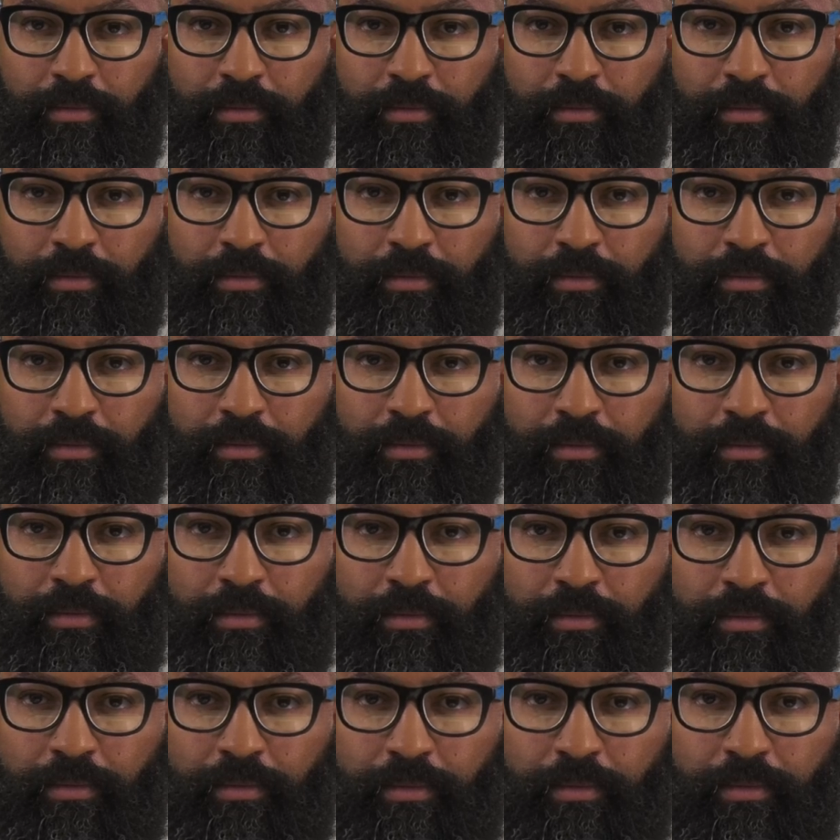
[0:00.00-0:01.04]

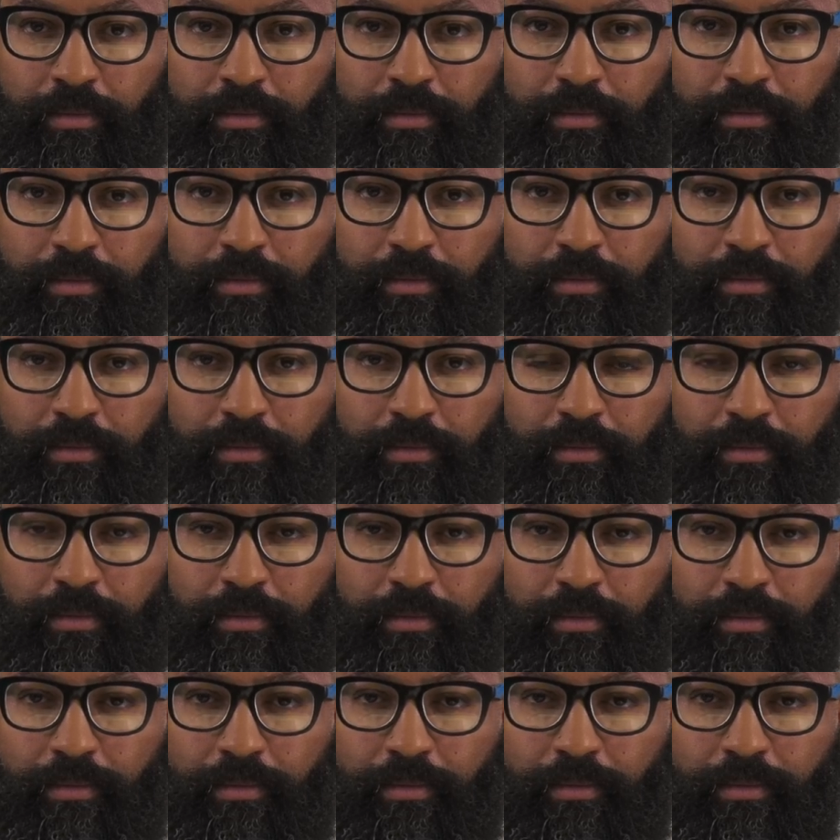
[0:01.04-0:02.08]

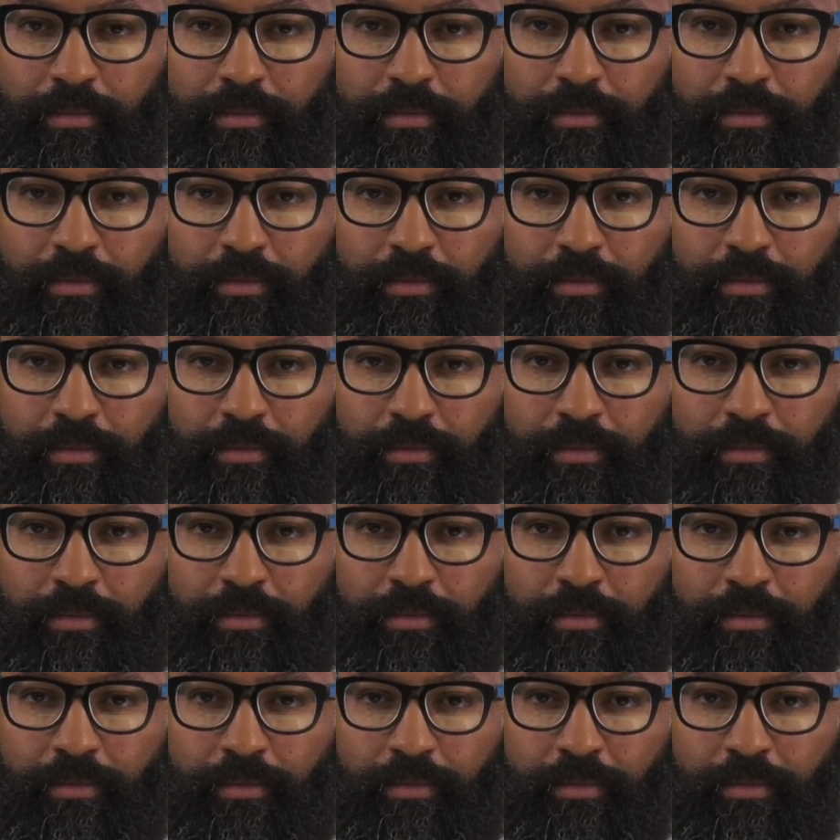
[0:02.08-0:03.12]

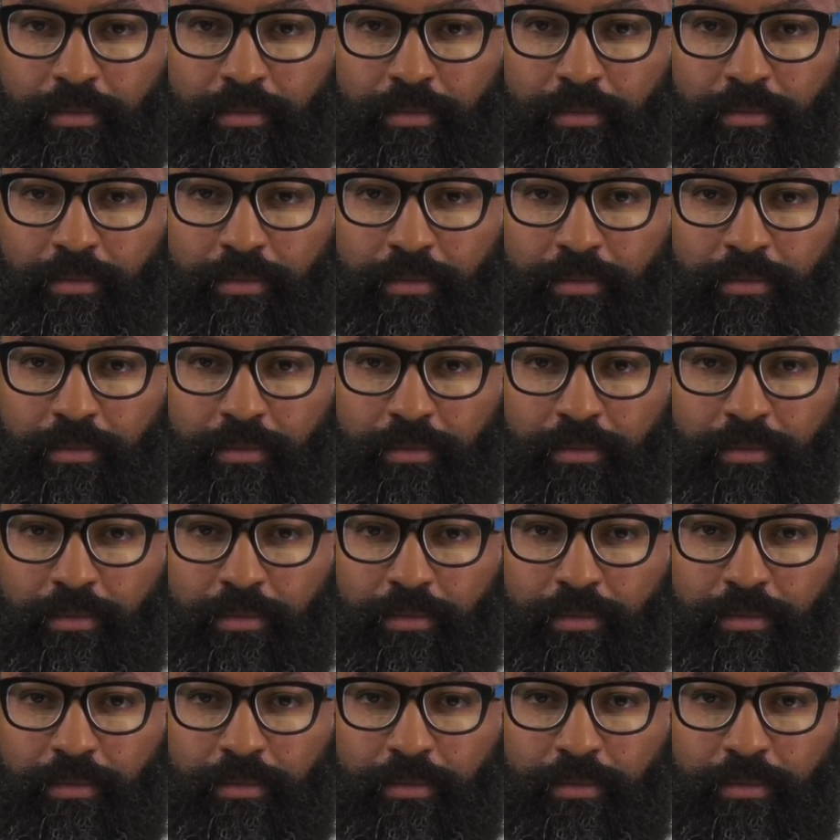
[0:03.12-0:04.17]

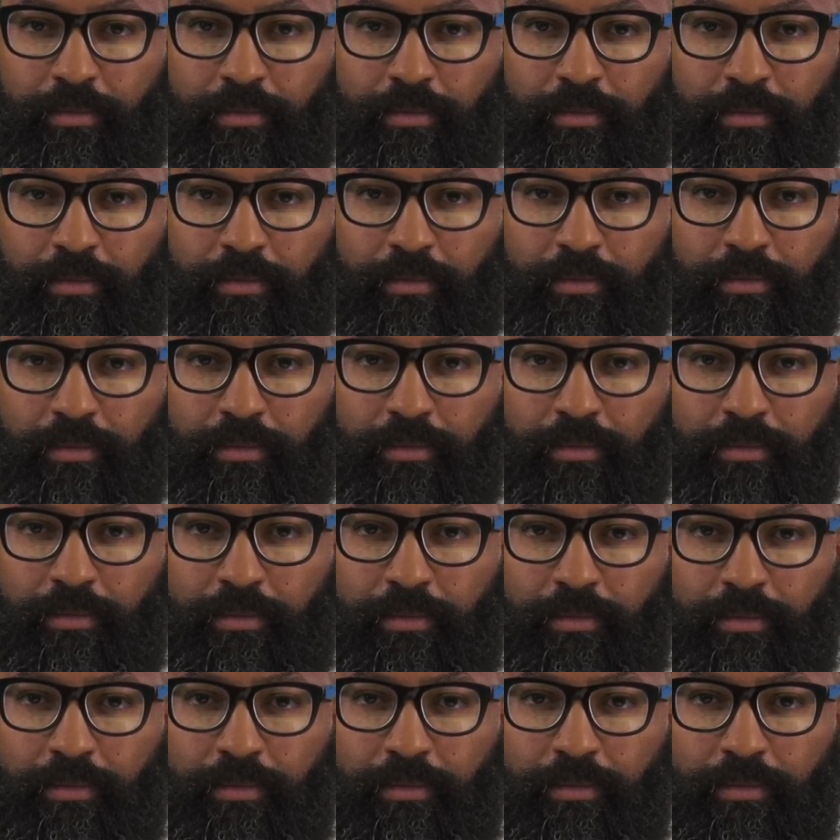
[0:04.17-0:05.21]

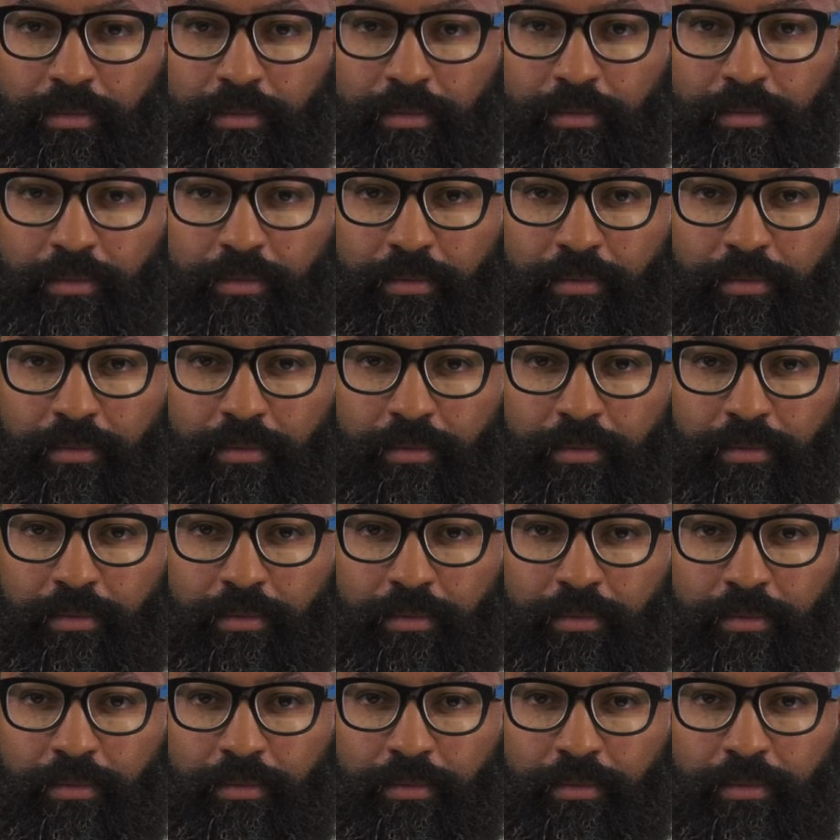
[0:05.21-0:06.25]

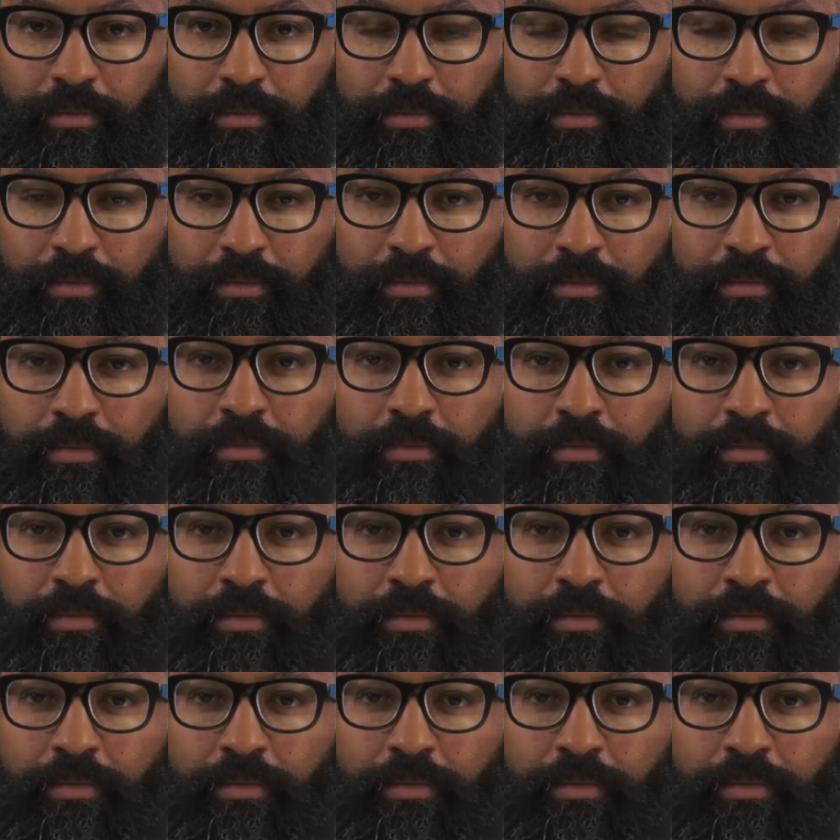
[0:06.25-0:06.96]
No words are spoken by the person on screen.